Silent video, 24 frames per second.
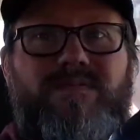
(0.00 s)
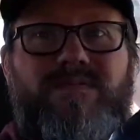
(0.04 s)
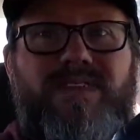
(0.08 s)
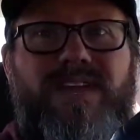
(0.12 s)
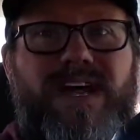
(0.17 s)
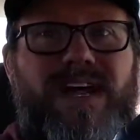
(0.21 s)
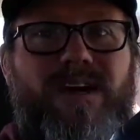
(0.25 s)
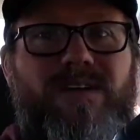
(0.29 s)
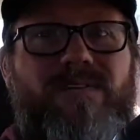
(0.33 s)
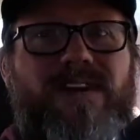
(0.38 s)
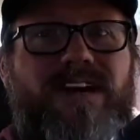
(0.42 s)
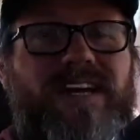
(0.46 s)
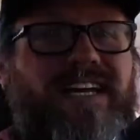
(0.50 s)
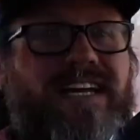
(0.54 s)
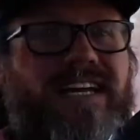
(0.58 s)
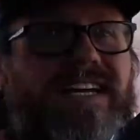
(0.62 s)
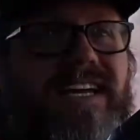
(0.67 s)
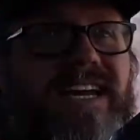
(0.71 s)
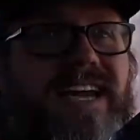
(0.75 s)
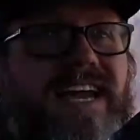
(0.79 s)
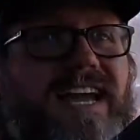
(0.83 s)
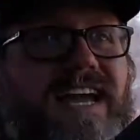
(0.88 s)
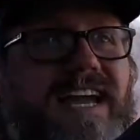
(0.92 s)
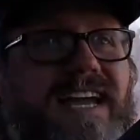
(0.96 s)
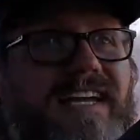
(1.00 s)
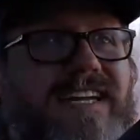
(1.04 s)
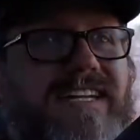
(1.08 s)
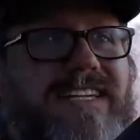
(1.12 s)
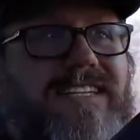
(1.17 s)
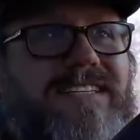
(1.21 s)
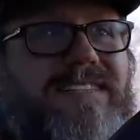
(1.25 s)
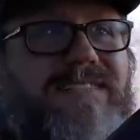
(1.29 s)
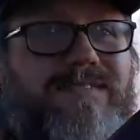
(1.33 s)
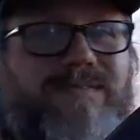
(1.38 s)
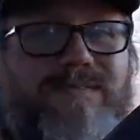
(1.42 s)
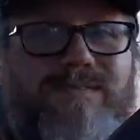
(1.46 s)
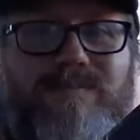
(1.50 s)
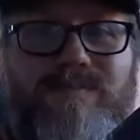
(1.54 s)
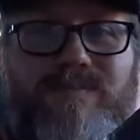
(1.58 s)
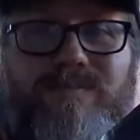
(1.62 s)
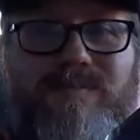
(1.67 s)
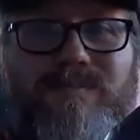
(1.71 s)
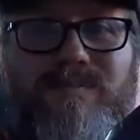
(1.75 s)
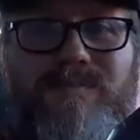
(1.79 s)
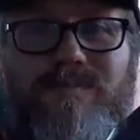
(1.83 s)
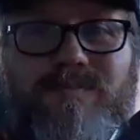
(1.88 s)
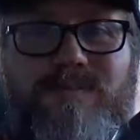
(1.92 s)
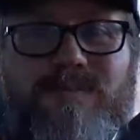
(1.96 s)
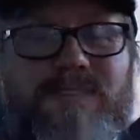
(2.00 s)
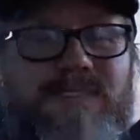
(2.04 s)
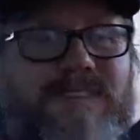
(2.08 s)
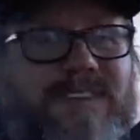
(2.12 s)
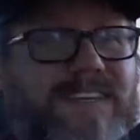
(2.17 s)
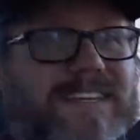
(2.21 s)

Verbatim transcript: already and